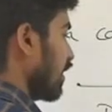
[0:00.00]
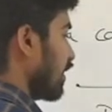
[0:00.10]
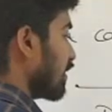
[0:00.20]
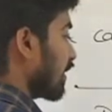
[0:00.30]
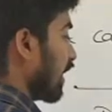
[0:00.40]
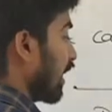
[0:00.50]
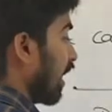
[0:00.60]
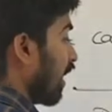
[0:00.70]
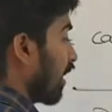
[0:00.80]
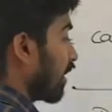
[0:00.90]

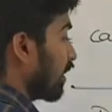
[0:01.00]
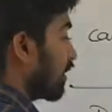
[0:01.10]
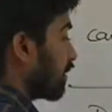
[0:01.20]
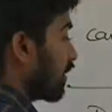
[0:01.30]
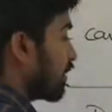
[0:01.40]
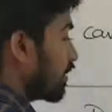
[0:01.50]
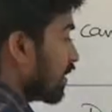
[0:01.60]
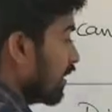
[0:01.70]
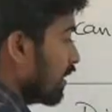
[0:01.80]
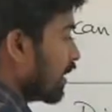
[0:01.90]
scalar. Distance is
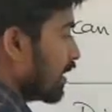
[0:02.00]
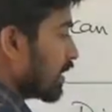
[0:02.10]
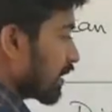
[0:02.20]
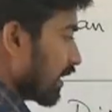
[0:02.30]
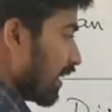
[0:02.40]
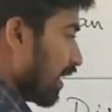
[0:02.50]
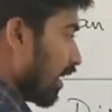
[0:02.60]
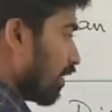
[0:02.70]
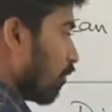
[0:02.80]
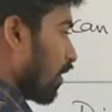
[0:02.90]
a
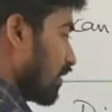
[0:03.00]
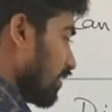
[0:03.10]
scalar. What is a